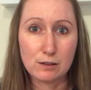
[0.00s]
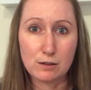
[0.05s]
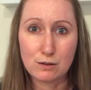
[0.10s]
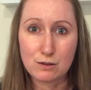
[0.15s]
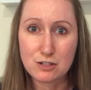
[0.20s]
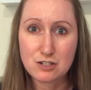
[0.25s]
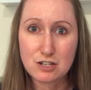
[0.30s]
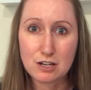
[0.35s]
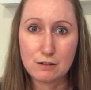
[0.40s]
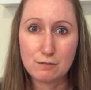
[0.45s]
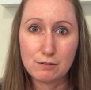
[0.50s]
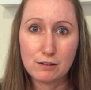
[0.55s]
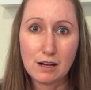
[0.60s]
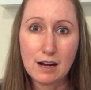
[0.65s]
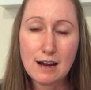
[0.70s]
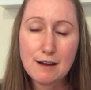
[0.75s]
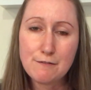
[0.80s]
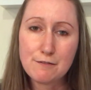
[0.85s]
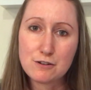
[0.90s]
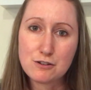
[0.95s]
a long shelf
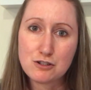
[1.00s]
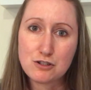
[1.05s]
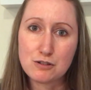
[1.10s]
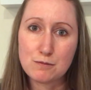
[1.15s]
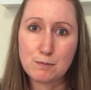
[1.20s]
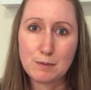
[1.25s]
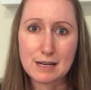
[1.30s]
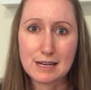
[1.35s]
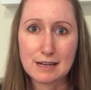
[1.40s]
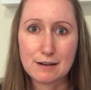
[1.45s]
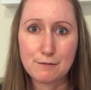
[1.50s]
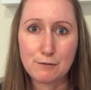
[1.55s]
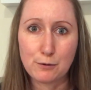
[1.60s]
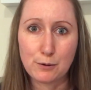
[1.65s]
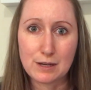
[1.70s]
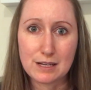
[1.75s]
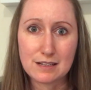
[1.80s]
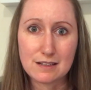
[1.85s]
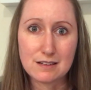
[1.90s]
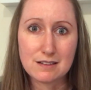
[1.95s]
life should be
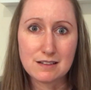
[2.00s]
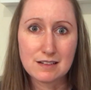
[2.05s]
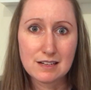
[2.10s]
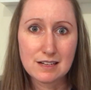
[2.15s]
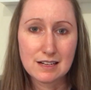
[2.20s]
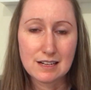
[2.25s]
avoided,